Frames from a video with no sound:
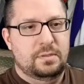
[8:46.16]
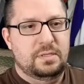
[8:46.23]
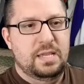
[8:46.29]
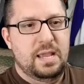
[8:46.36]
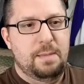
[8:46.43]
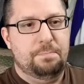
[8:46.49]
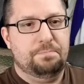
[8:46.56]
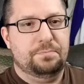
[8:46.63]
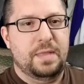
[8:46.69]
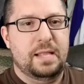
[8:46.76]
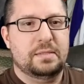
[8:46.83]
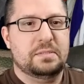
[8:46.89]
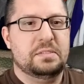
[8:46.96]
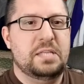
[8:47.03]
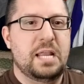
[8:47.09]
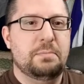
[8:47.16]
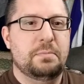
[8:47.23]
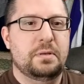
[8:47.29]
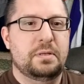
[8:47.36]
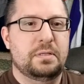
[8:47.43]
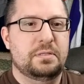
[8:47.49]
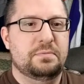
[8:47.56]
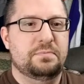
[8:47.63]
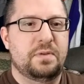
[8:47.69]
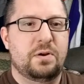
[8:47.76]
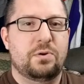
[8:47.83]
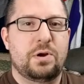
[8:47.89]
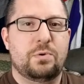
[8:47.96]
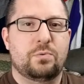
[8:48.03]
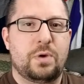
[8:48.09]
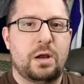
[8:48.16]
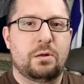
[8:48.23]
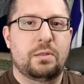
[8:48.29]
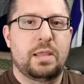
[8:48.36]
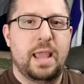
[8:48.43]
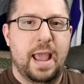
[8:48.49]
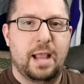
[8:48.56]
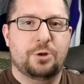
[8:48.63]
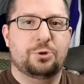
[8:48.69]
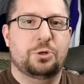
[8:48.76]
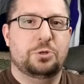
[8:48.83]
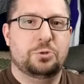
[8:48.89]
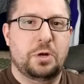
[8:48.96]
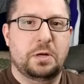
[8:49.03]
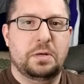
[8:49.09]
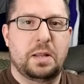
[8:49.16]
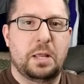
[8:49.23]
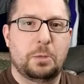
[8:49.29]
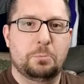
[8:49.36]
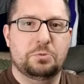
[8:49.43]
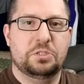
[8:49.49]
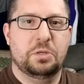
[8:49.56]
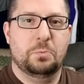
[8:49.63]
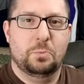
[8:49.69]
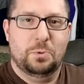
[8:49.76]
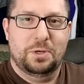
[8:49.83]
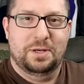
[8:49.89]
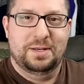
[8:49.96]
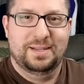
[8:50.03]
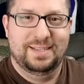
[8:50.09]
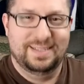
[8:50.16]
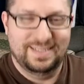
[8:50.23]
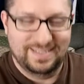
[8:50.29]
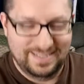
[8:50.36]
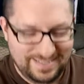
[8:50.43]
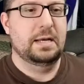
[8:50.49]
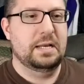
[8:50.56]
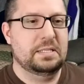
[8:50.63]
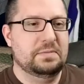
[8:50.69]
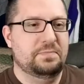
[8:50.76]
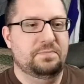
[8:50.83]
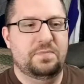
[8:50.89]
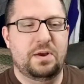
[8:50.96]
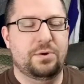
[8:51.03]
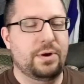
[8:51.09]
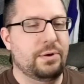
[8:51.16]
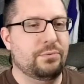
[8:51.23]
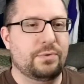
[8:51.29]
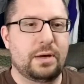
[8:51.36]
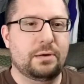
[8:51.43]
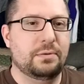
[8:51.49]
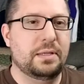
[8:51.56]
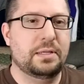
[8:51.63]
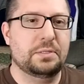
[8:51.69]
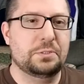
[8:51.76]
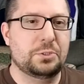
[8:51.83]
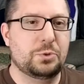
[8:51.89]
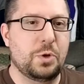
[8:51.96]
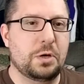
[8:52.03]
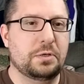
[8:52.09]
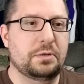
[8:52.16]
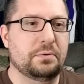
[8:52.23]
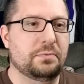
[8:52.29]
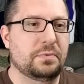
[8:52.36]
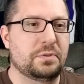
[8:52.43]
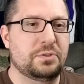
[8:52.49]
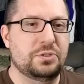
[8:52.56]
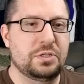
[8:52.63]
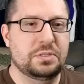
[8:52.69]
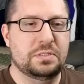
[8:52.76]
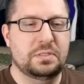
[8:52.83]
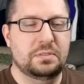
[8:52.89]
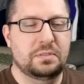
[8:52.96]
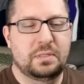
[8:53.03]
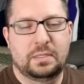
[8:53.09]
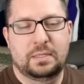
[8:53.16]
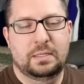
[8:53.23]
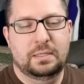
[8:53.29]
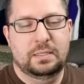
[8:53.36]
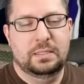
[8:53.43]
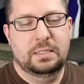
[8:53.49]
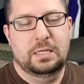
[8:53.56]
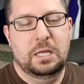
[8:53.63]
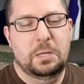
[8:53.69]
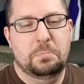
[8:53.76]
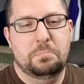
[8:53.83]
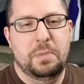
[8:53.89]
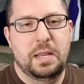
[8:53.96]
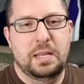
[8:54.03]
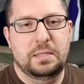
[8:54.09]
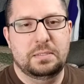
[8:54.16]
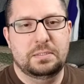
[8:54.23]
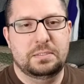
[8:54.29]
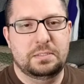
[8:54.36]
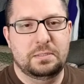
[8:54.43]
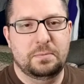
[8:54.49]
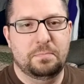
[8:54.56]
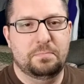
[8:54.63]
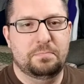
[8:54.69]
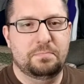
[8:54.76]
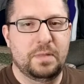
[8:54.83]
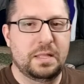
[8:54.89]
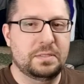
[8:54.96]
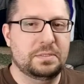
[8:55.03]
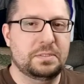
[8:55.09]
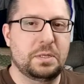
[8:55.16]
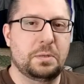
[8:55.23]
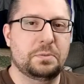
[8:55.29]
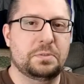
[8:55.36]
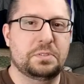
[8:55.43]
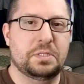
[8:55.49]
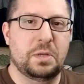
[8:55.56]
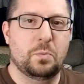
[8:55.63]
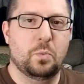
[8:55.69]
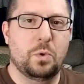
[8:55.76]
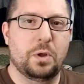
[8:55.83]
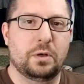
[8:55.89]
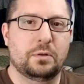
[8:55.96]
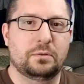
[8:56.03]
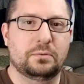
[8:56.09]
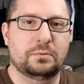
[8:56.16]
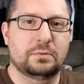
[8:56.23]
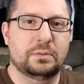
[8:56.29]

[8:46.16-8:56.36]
yep, that statement is very rarely actually trying to help someone. It's very rarely constructive. It's just a means to insult someone